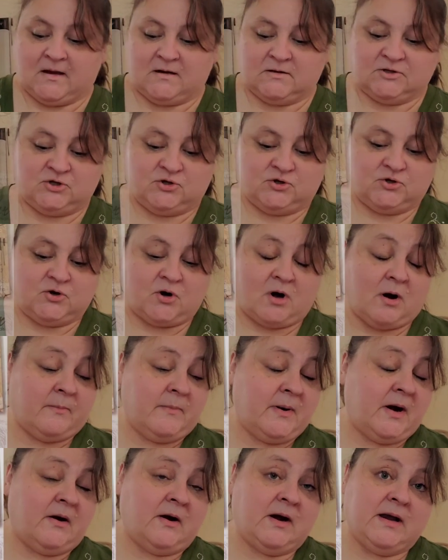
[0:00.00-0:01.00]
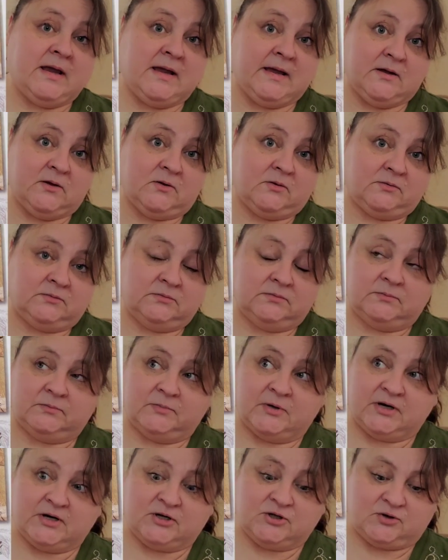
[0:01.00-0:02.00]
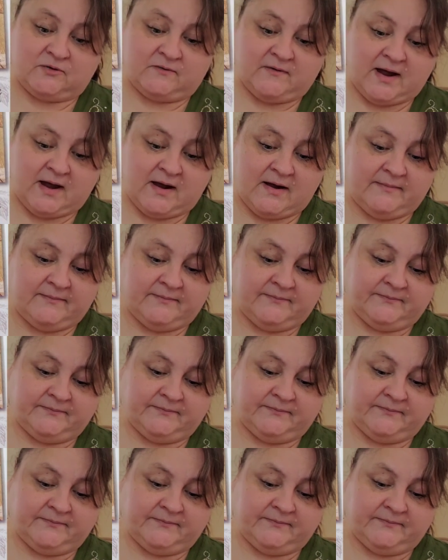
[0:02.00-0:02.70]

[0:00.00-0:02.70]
Strawberry Hill, Brenda Gervais.